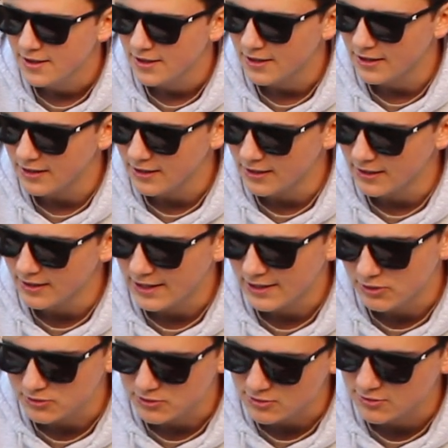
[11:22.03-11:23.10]
and I
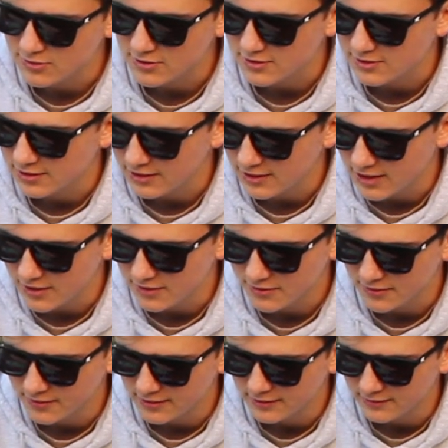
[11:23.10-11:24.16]
don't use this thing other
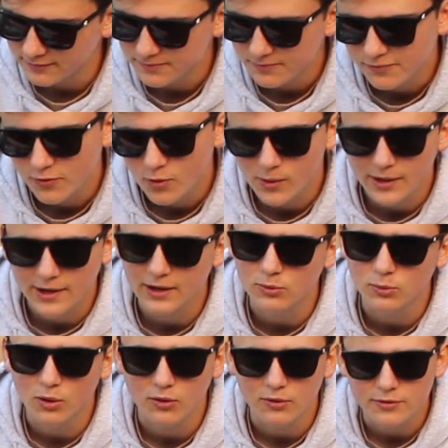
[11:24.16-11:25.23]
than
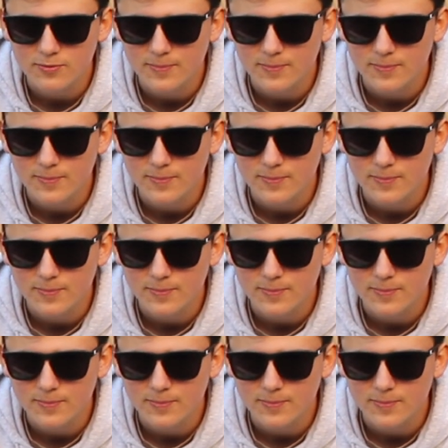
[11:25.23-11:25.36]
forehand rollers,